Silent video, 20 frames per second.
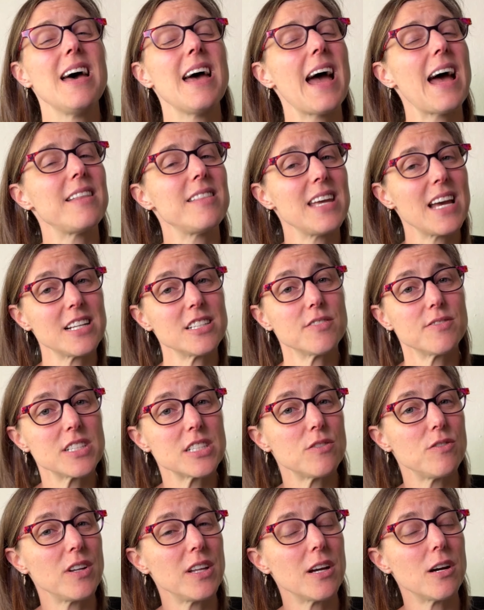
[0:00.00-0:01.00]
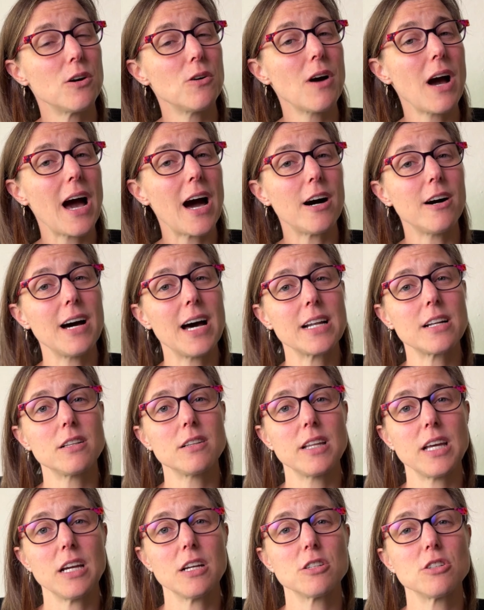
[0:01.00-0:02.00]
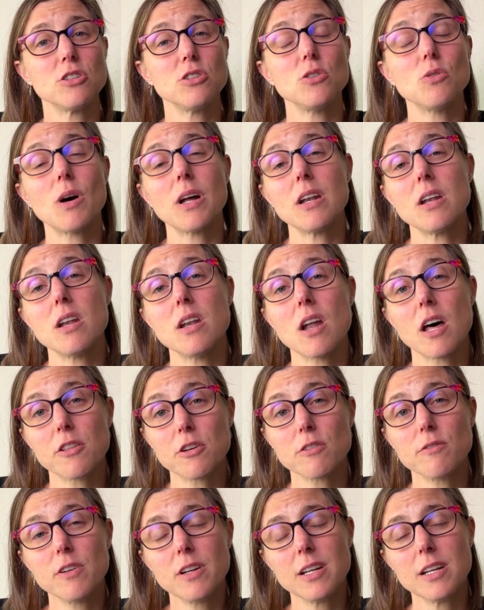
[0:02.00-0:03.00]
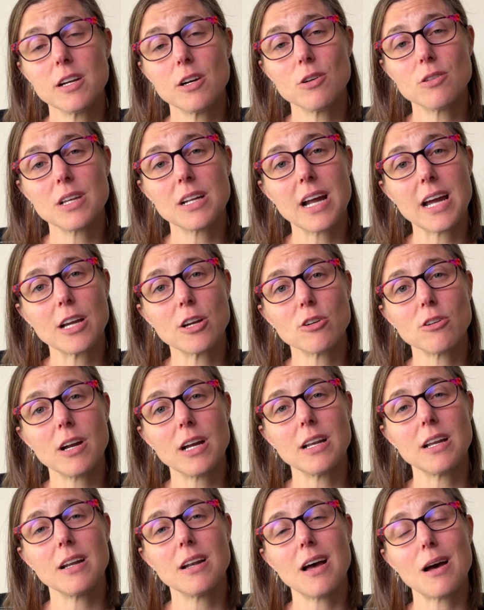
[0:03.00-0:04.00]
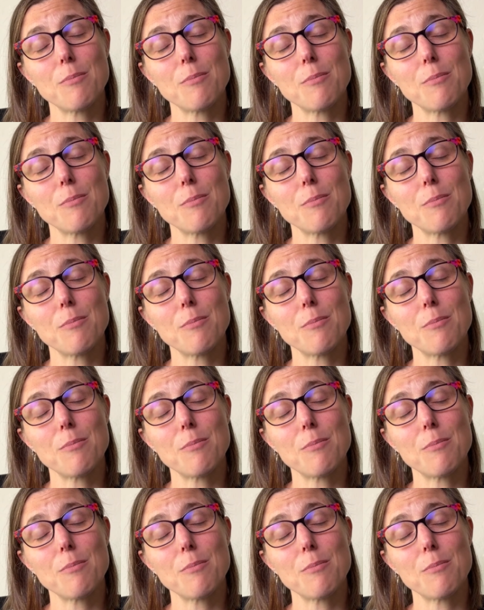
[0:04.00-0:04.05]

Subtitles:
At the end of this video, I'll add a link to another video that I created